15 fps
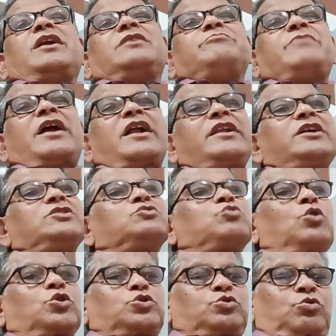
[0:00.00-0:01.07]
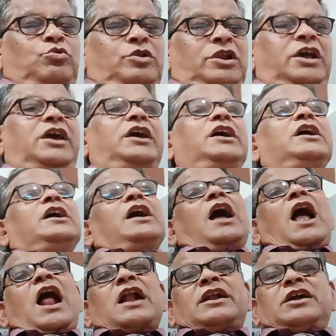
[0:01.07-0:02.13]
made in court only.
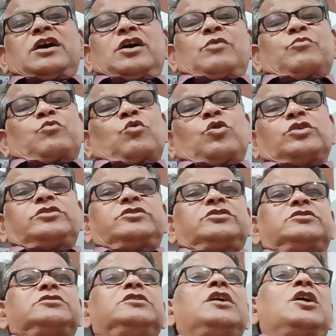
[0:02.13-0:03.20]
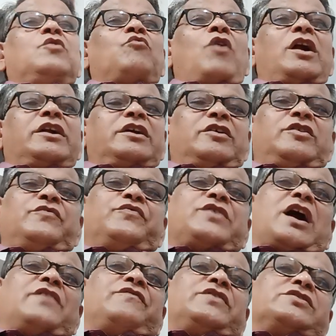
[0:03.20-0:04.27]
And court, what if
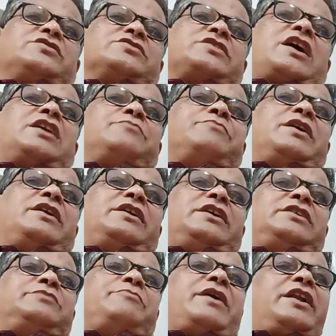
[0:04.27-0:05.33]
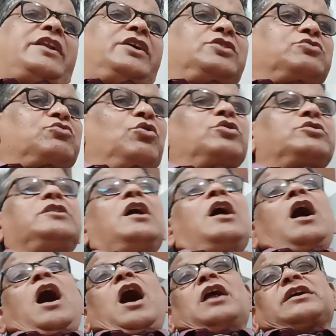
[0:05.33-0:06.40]
confessional statement is made in court
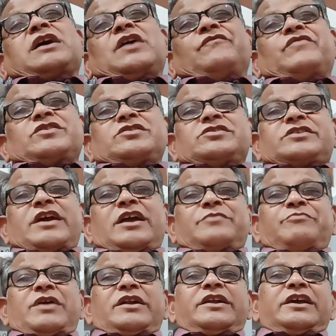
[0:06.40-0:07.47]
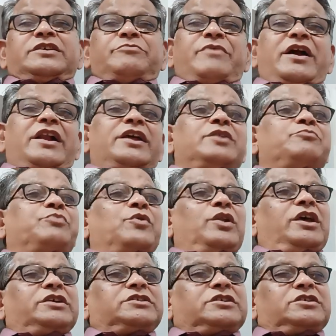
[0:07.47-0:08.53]
or confessional statement is made in
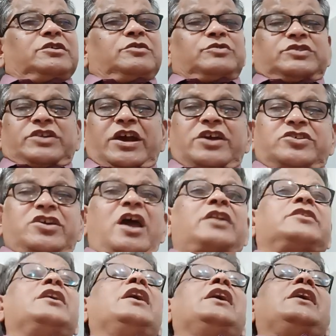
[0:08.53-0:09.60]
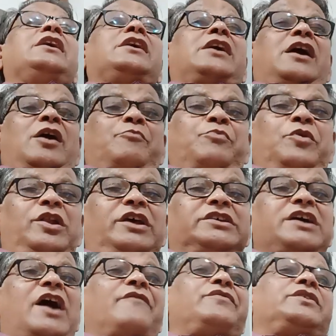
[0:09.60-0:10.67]
police station, police
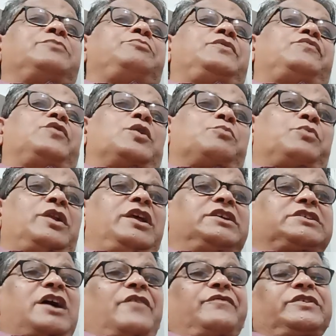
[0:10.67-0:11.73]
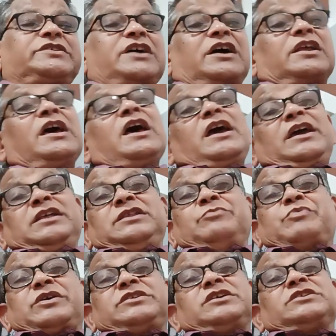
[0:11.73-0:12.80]
office, before police officer in the
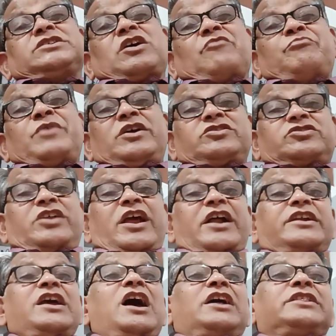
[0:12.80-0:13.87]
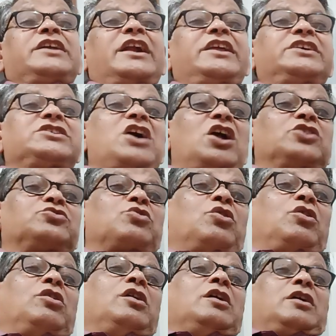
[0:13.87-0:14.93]
presence of magistrate, that is
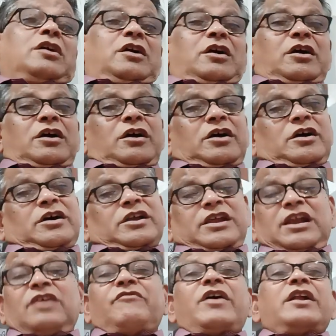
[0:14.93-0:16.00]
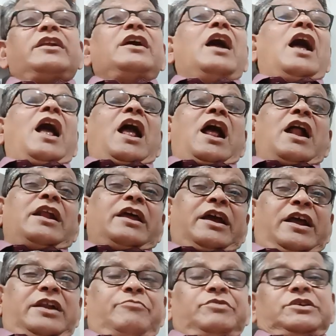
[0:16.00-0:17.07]
also relevant and
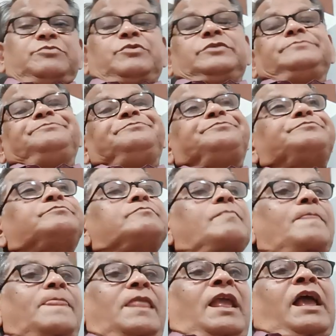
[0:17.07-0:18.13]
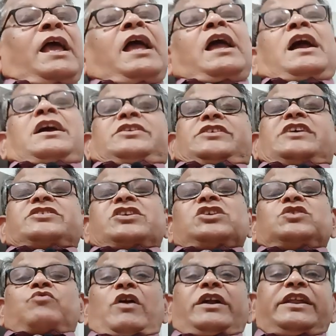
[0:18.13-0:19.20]
admissible.
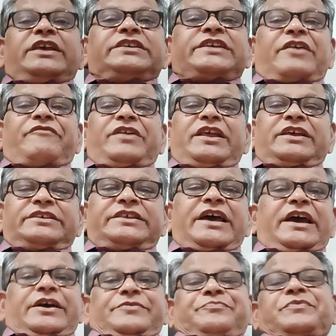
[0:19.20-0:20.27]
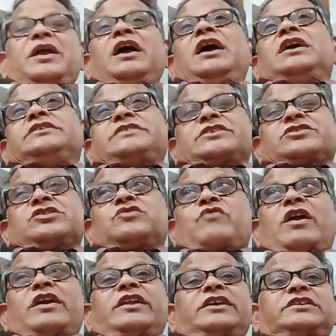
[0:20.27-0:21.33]
Section 27 is there. Section
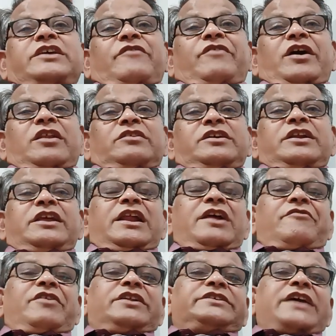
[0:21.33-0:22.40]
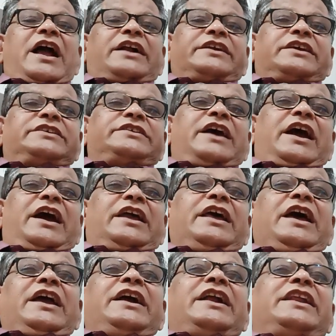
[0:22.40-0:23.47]
27 Indian Evidence Act is there.
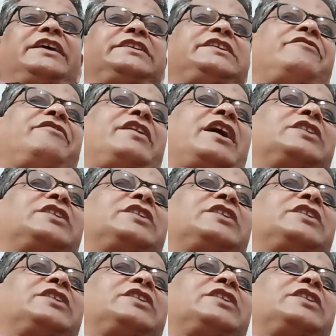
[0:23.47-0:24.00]
It is given as